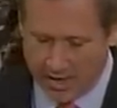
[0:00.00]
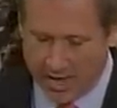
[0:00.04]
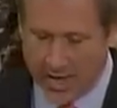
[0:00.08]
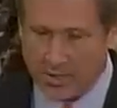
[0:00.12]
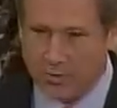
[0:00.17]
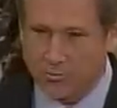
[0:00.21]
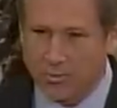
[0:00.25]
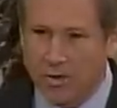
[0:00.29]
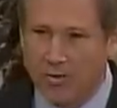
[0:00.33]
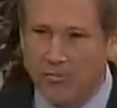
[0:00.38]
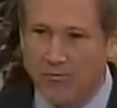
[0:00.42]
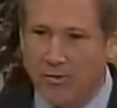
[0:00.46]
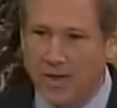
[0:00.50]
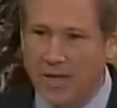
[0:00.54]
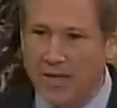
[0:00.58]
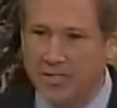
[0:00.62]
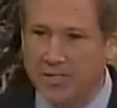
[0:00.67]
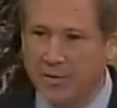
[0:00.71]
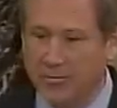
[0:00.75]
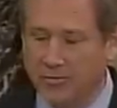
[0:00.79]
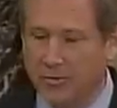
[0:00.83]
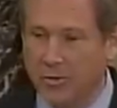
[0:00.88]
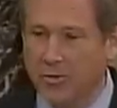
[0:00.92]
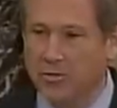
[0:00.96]
As we
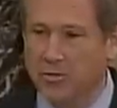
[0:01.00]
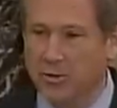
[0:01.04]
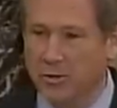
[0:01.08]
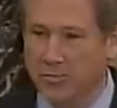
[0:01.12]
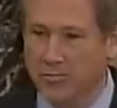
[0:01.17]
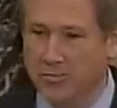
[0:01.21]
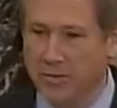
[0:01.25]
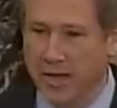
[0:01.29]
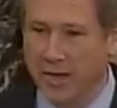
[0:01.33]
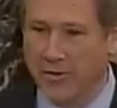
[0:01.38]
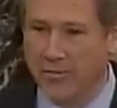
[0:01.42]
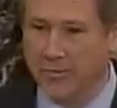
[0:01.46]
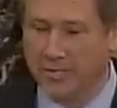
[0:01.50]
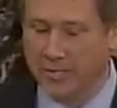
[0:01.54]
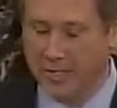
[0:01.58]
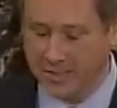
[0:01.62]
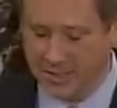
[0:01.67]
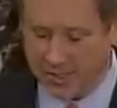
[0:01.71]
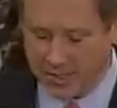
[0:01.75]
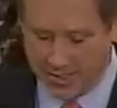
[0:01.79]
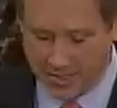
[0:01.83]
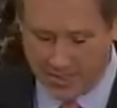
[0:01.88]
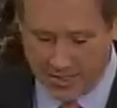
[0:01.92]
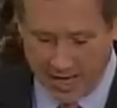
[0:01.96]
face a future of
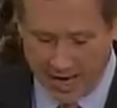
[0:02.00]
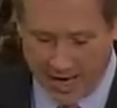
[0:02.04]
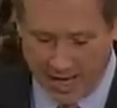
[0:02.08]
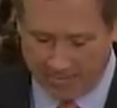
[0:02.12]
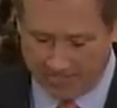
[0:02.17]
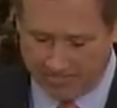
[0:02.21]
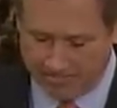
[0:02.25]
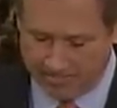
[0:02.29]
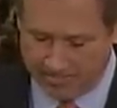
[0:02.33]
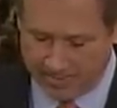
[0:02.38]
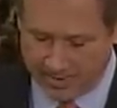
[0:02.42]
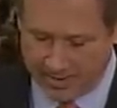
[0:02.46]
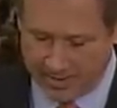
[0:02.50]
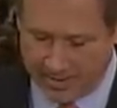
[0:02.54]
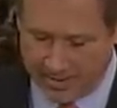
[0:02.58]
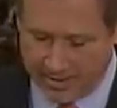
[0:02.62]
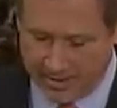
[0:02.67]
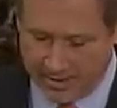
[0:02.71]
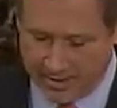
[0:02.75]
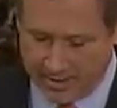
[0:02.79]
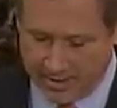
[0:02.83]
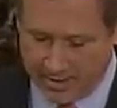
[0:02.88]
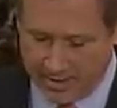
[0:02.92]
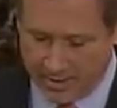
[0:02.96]
deficits and debt,
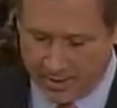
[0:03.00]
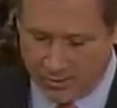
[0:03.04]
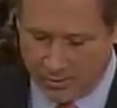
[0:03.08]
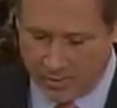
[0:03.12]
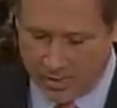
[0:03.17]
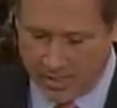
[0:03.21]
we